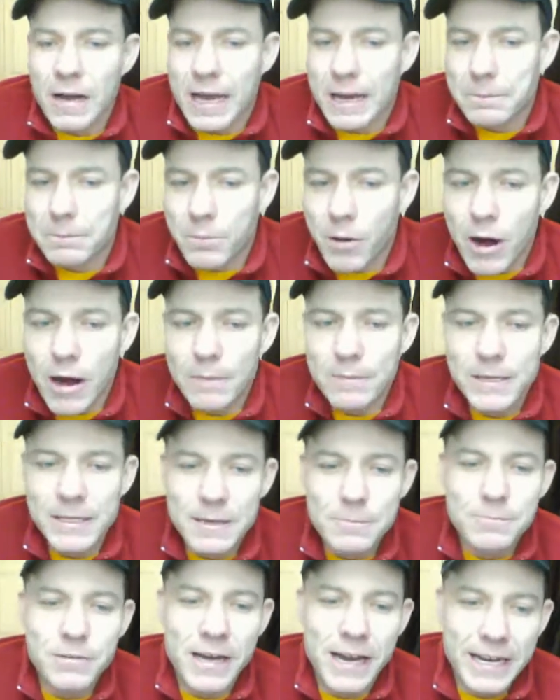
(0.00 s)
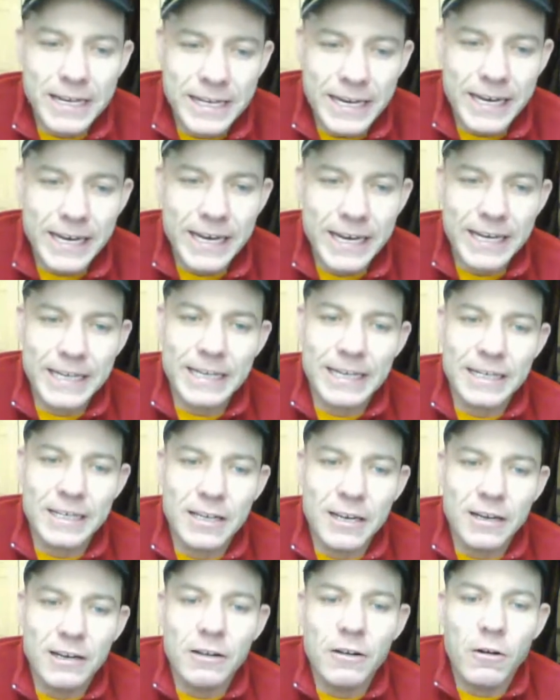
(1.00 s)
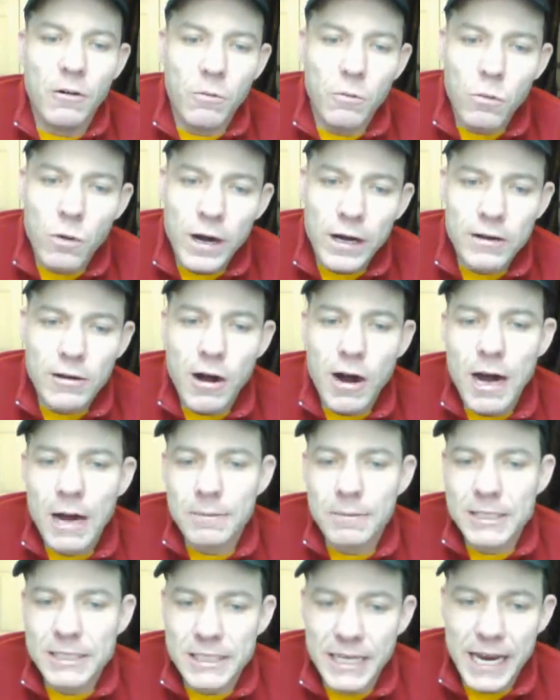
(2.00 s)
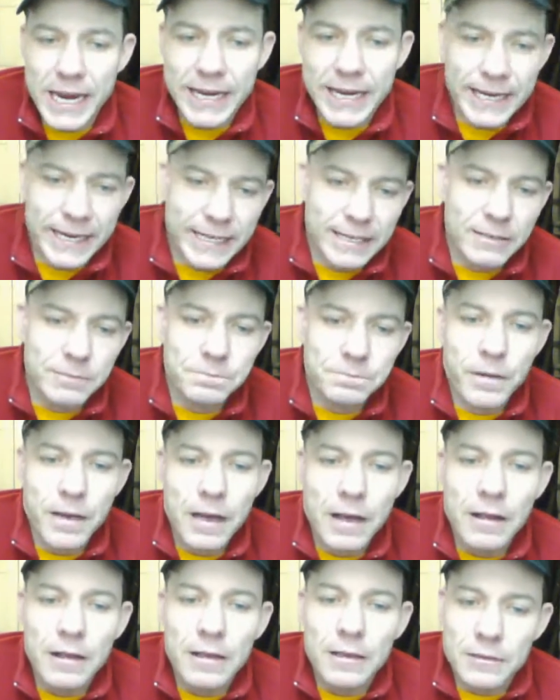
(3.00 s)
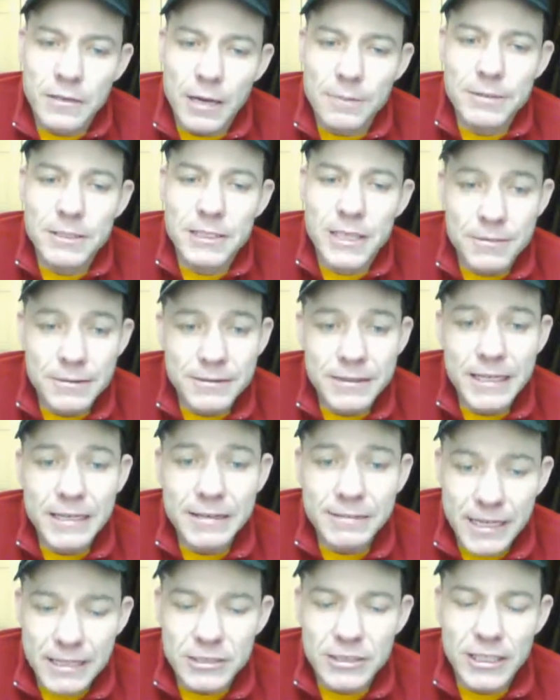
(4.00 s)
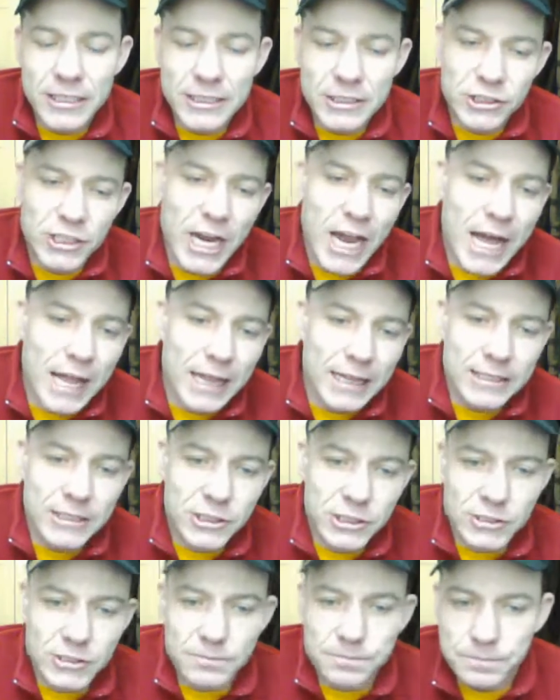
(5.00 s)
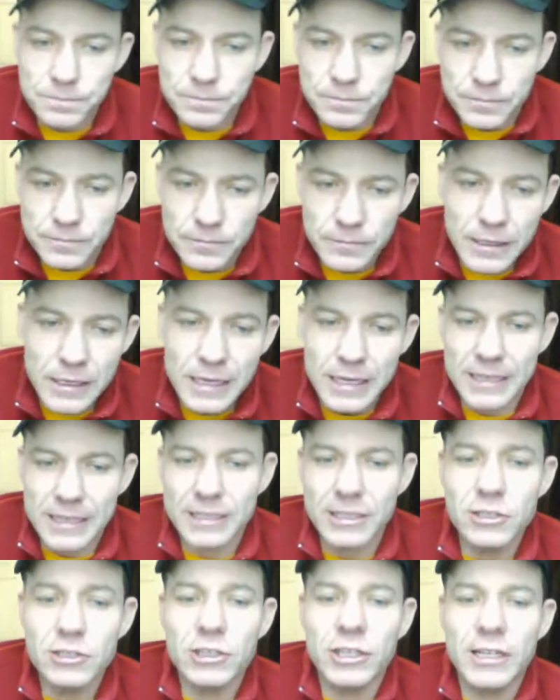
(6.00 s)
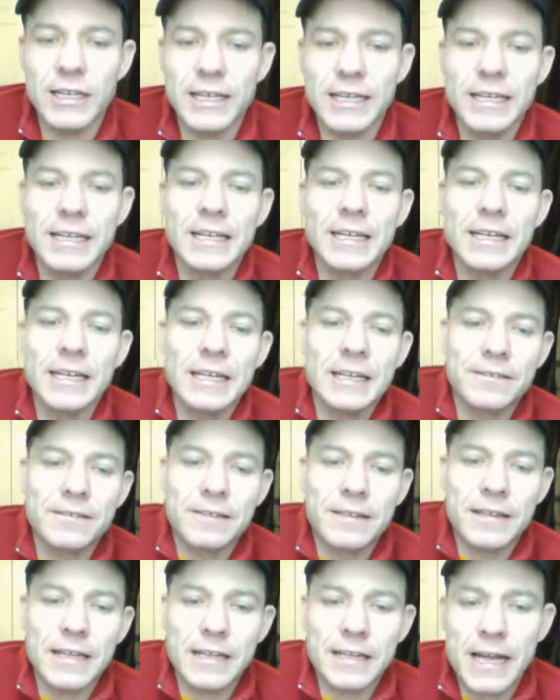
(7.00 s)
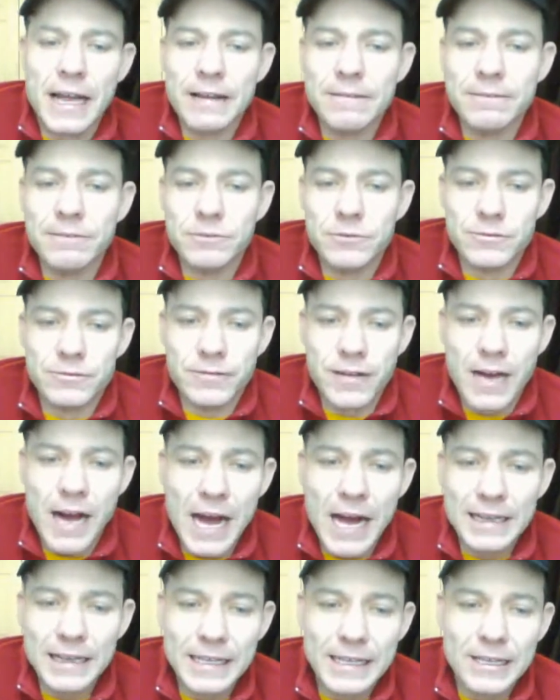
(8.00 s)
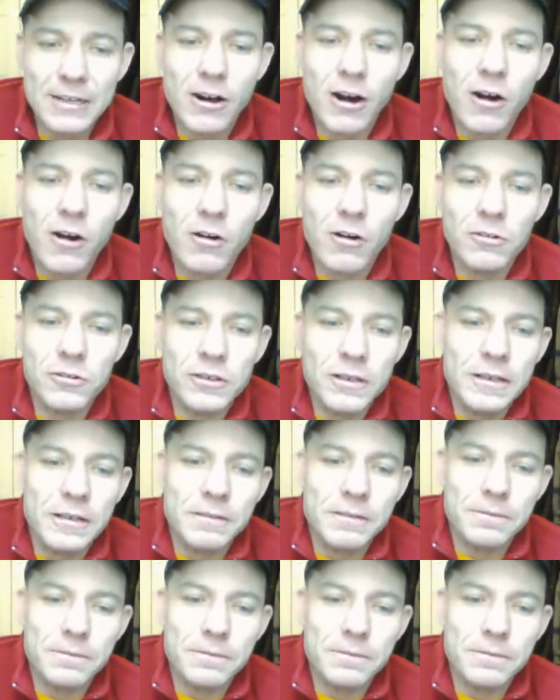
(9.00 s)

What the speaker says: and Bobby the Brain Heenan were commentating WWE Wrestling Challenge. Usually, they hardly called.